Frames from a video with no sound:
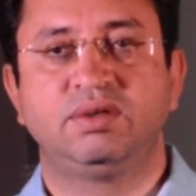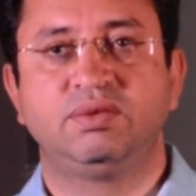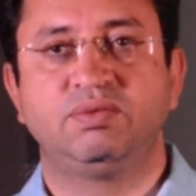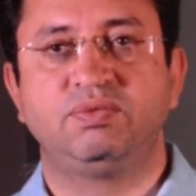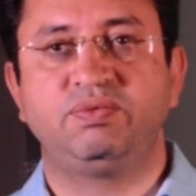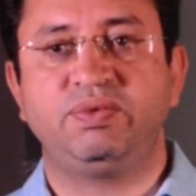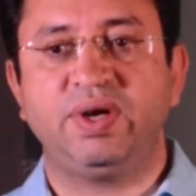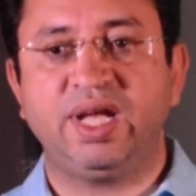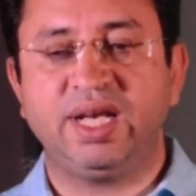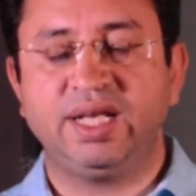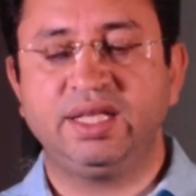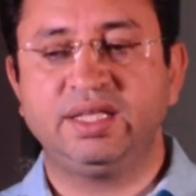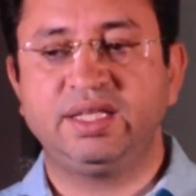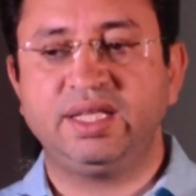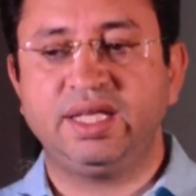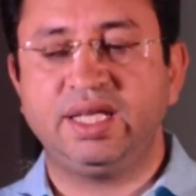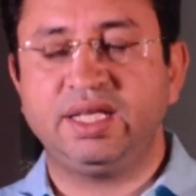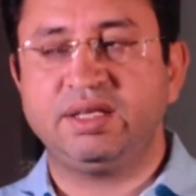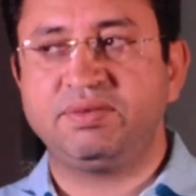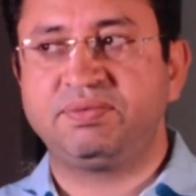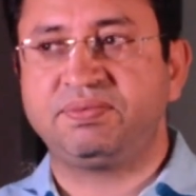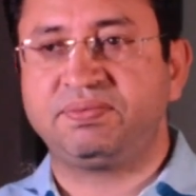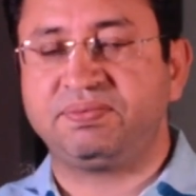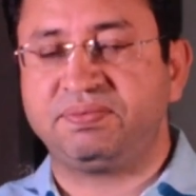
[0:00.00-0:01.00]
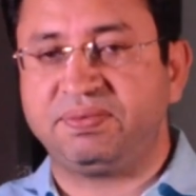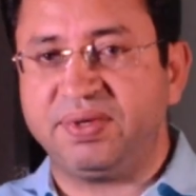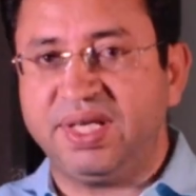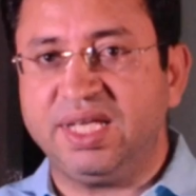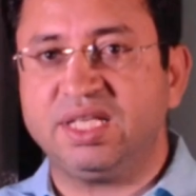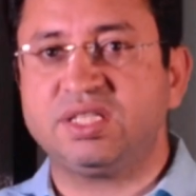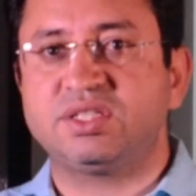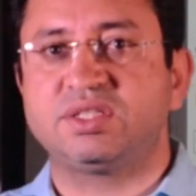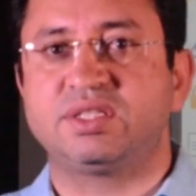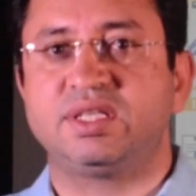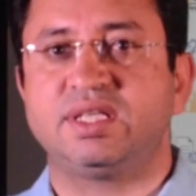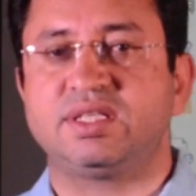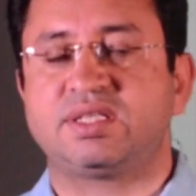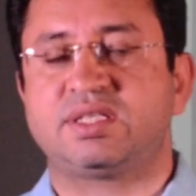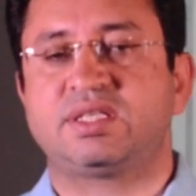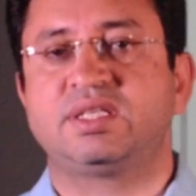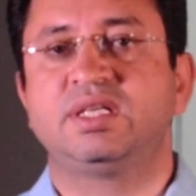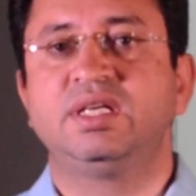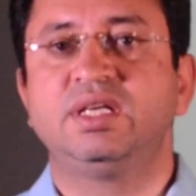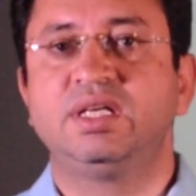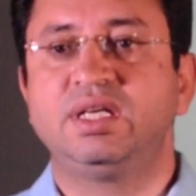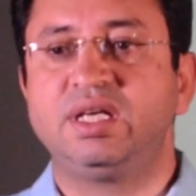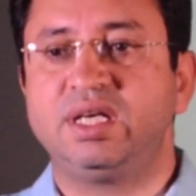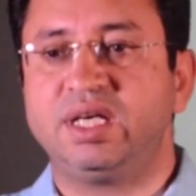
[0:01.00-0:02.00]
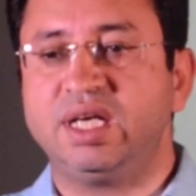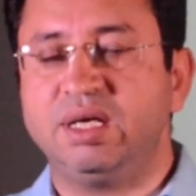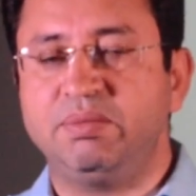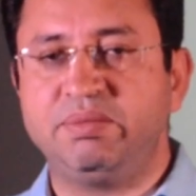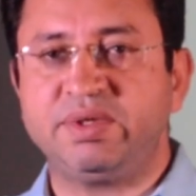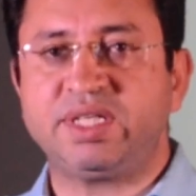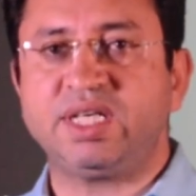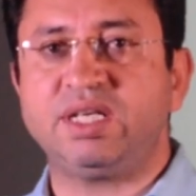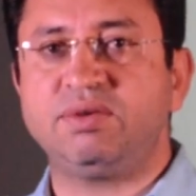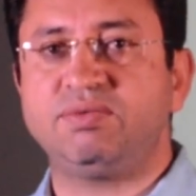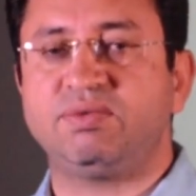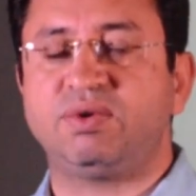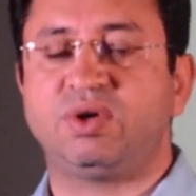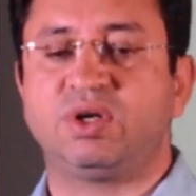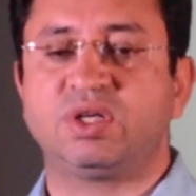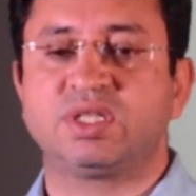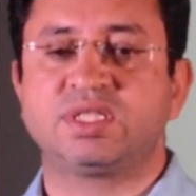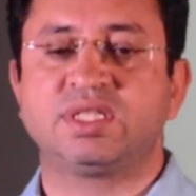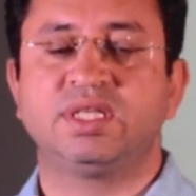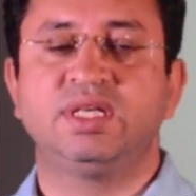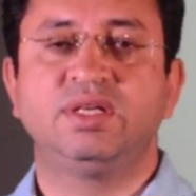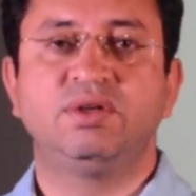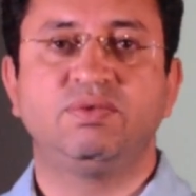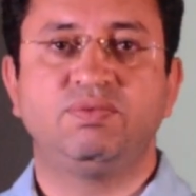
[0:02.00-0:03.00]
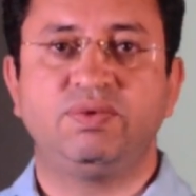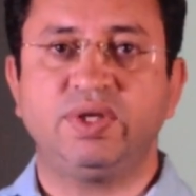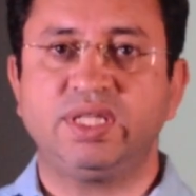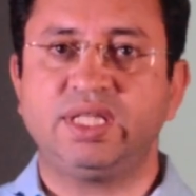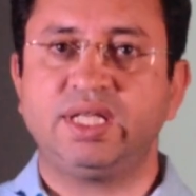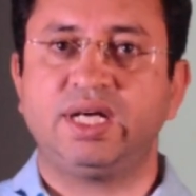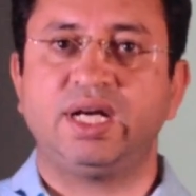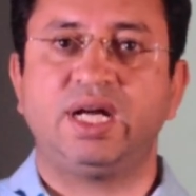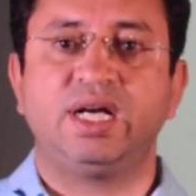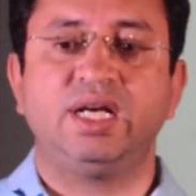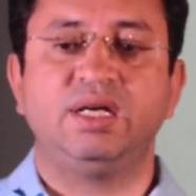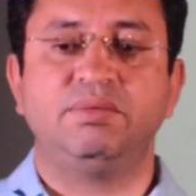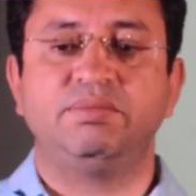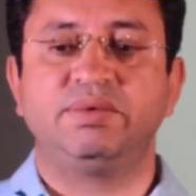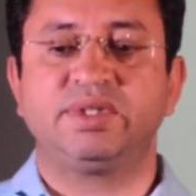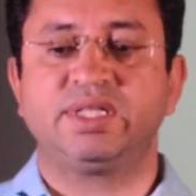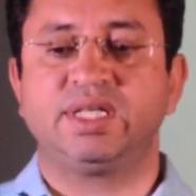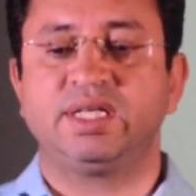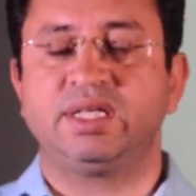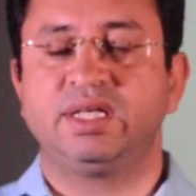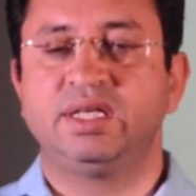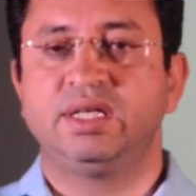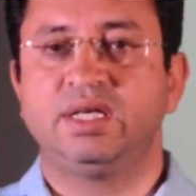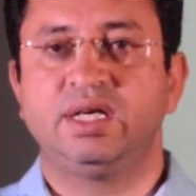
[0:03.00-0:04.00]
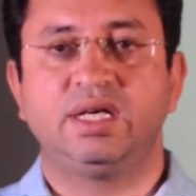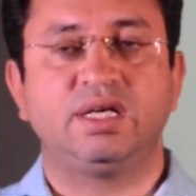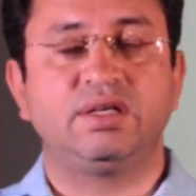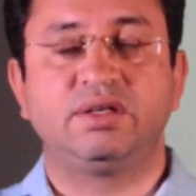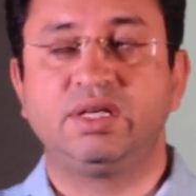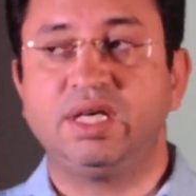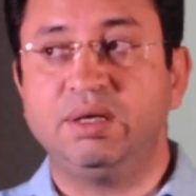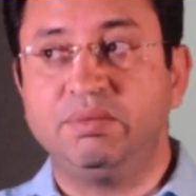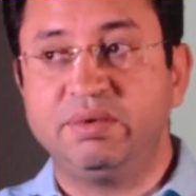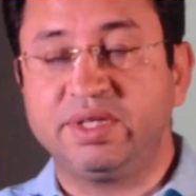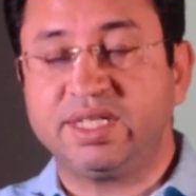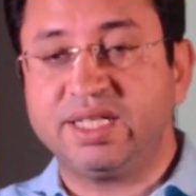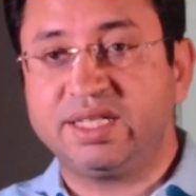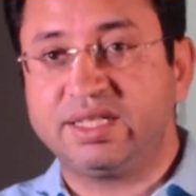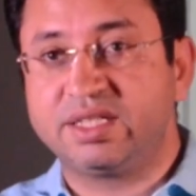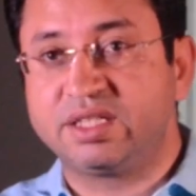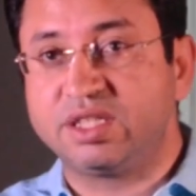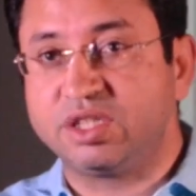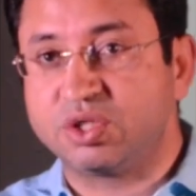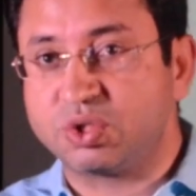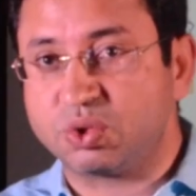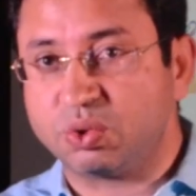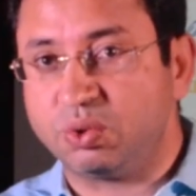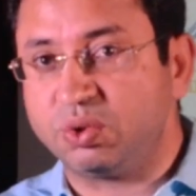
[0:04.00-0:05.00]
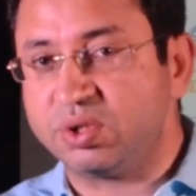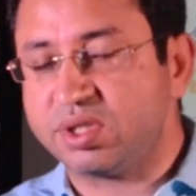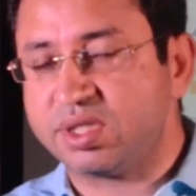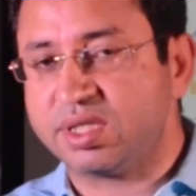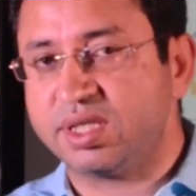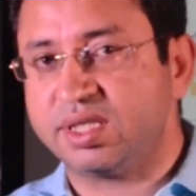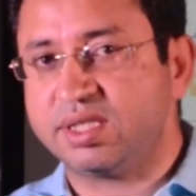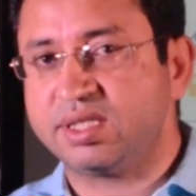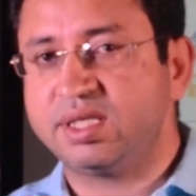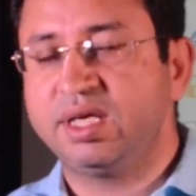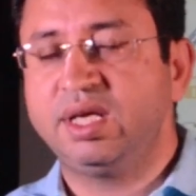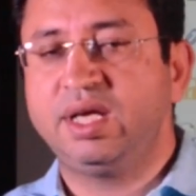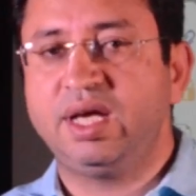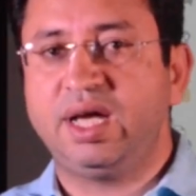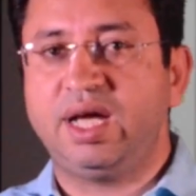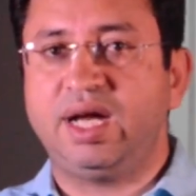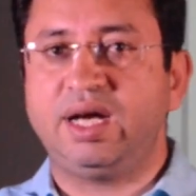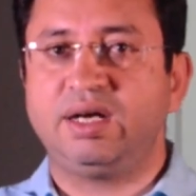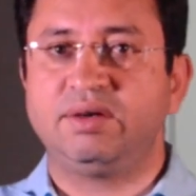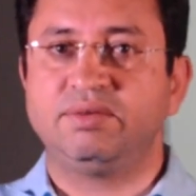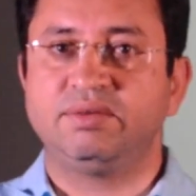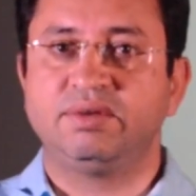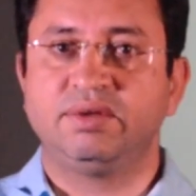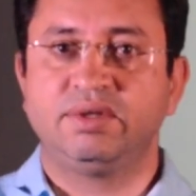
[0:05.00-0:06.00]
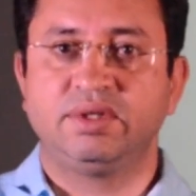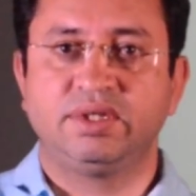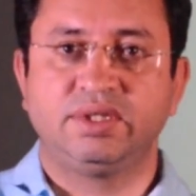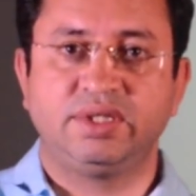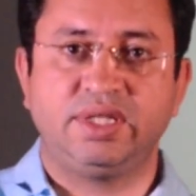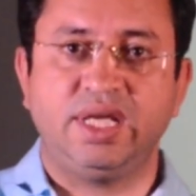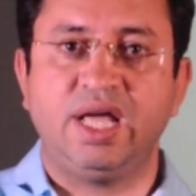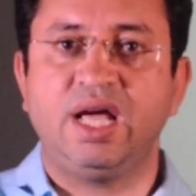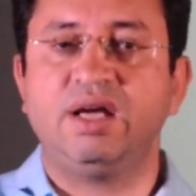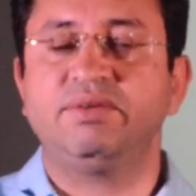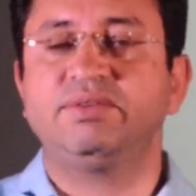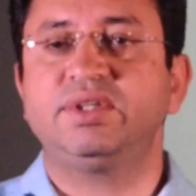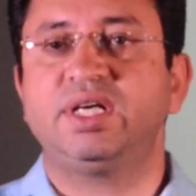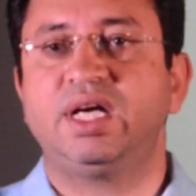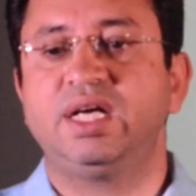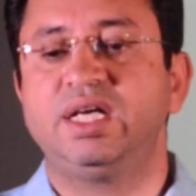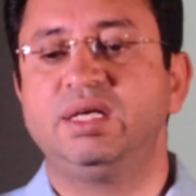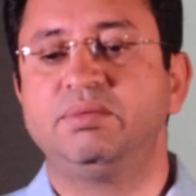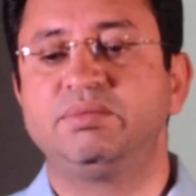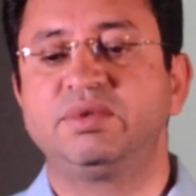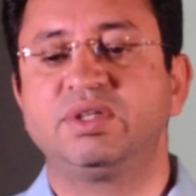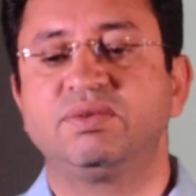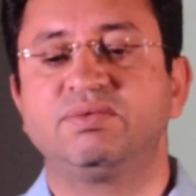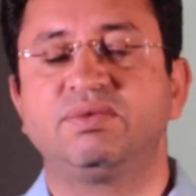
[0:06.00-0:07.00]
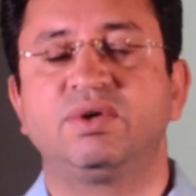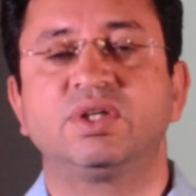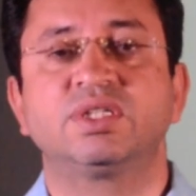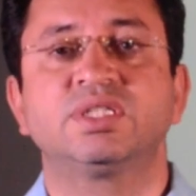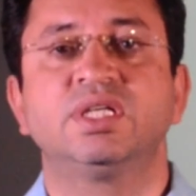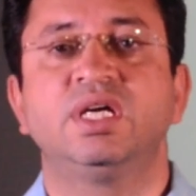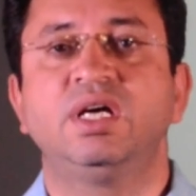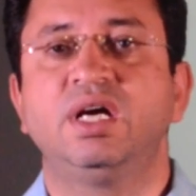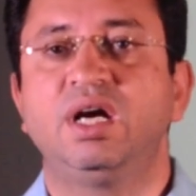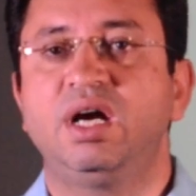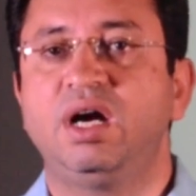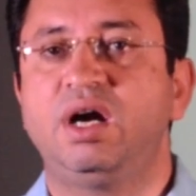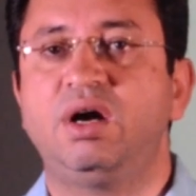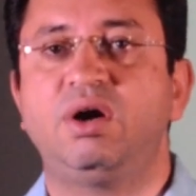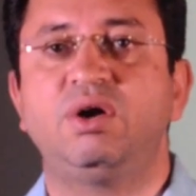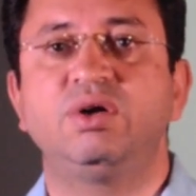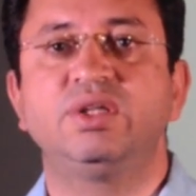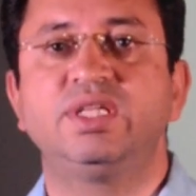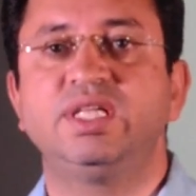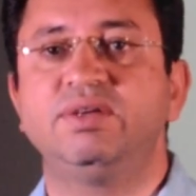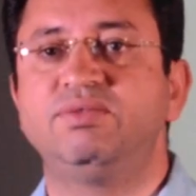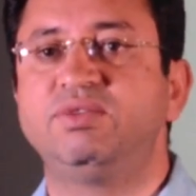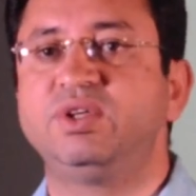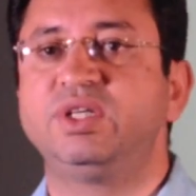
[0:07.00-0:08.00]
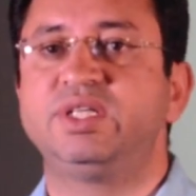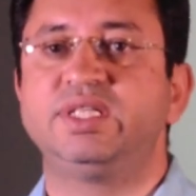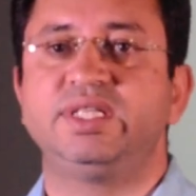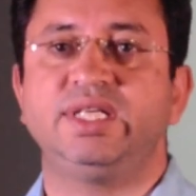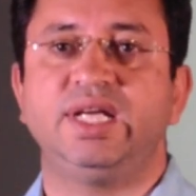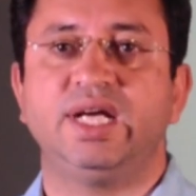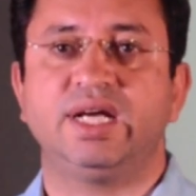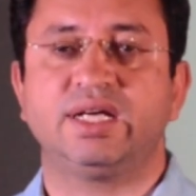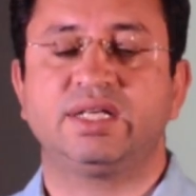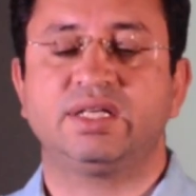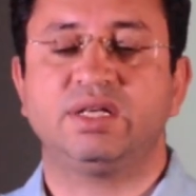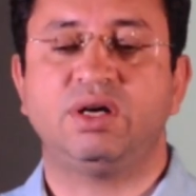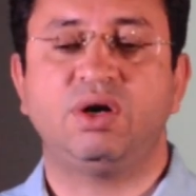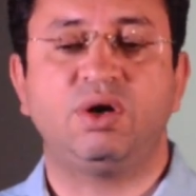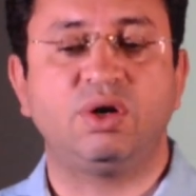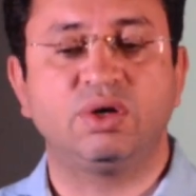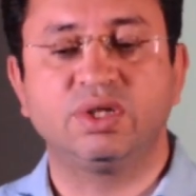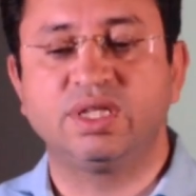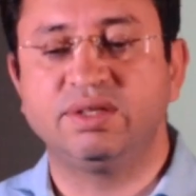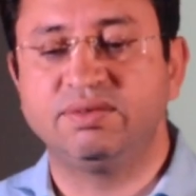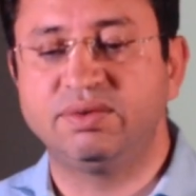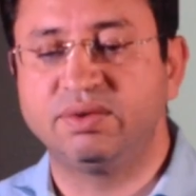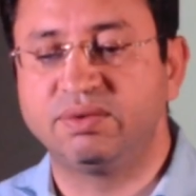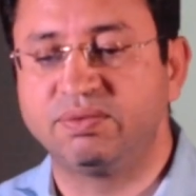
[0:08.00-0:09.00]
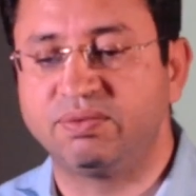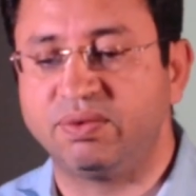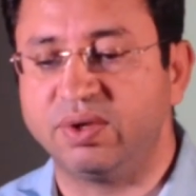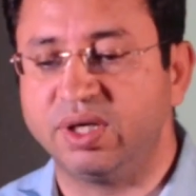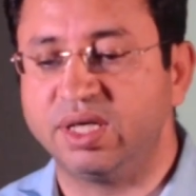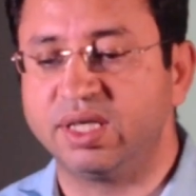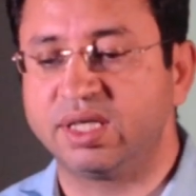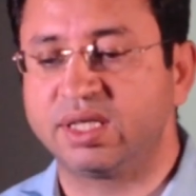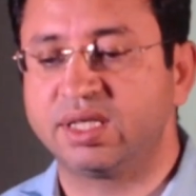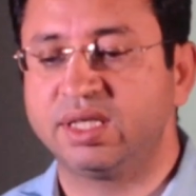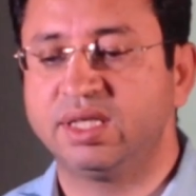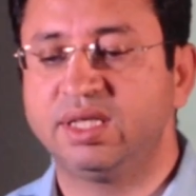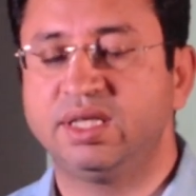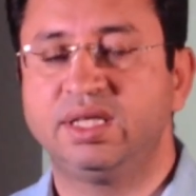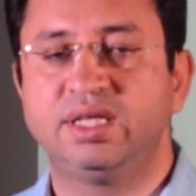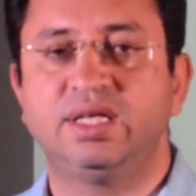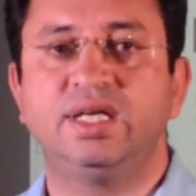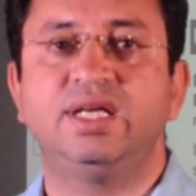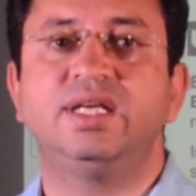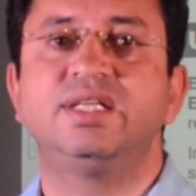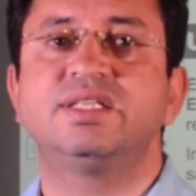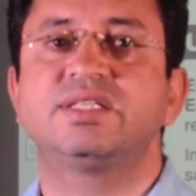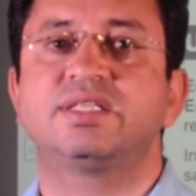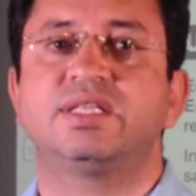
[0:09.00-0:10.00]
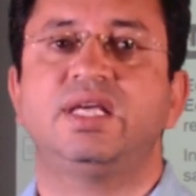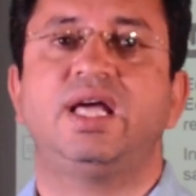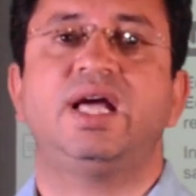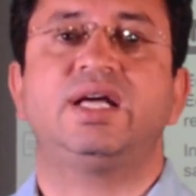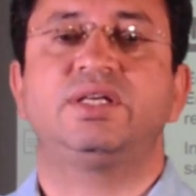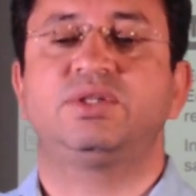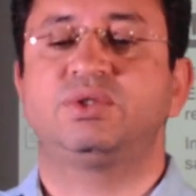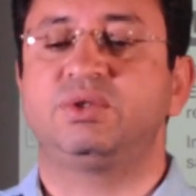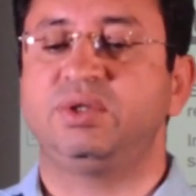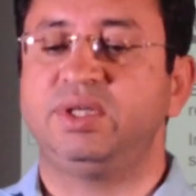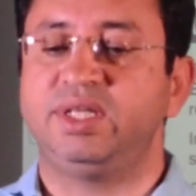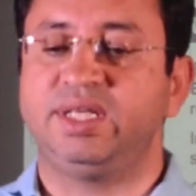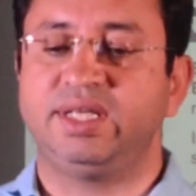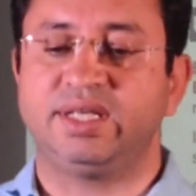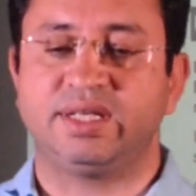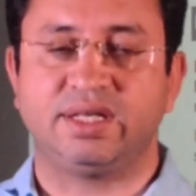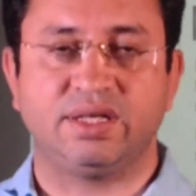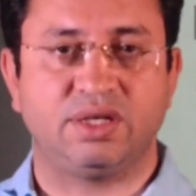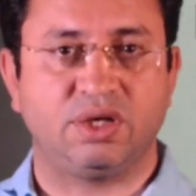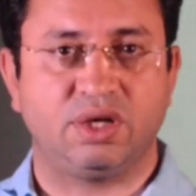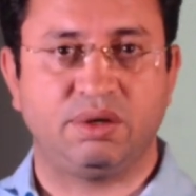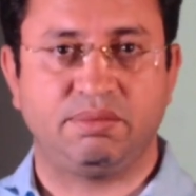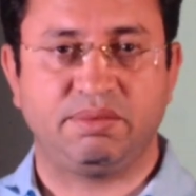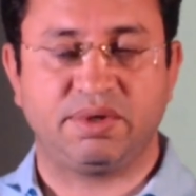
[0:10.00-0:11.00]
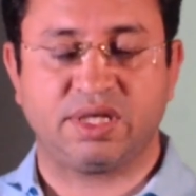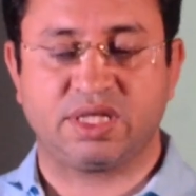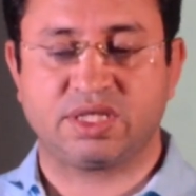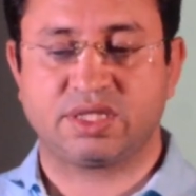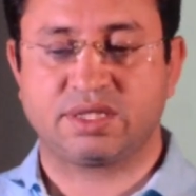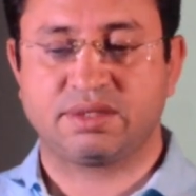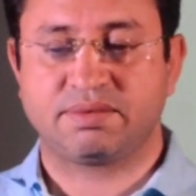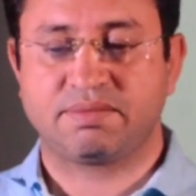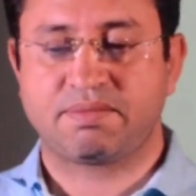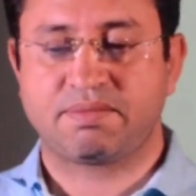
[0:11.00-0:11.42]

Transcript: when they face this limited wants with their limited resources, and they have the unlimited wants, how they would react, how they would work is actually economics.